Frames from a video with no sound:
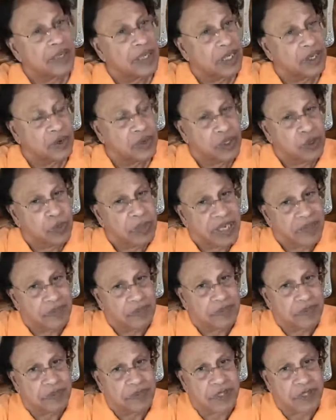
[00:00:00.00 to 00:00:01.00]
you
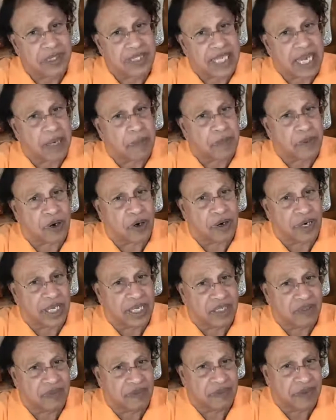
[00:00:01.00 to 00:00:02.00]
may sell
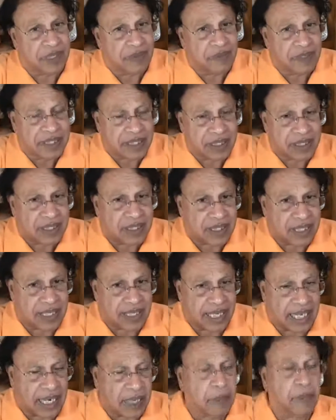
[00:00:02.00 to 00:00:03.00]
product with
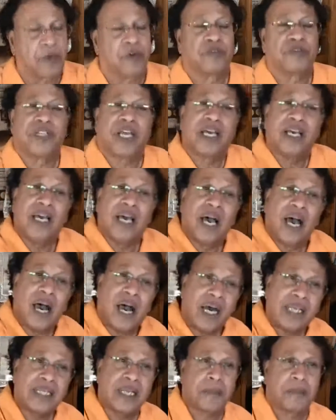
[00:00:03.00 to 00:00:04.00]
the help of the
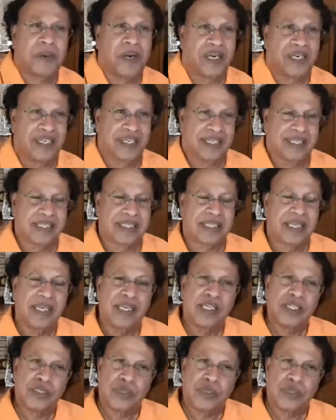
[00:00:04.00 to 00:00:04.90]
other partners.